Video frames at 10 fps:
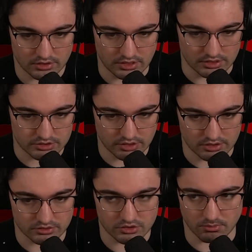Yeah, so
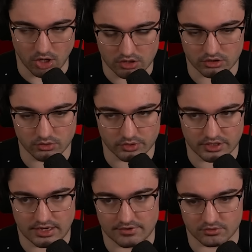then tomorrow we're
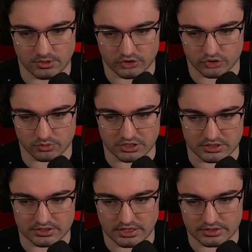going to have to make sure we
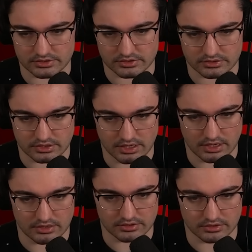get dice,
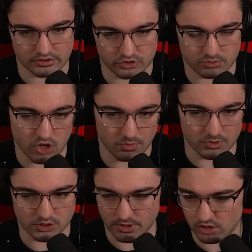and it'll just be
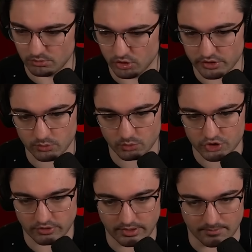open tomorrow morning when we
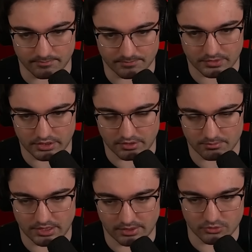show up.
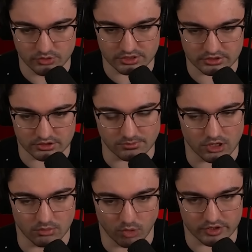And I'm using
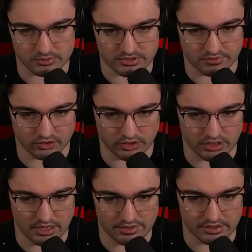tomorrow morning specifically
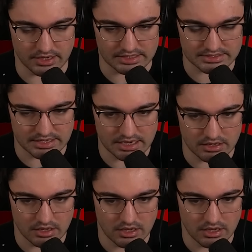and not the next day,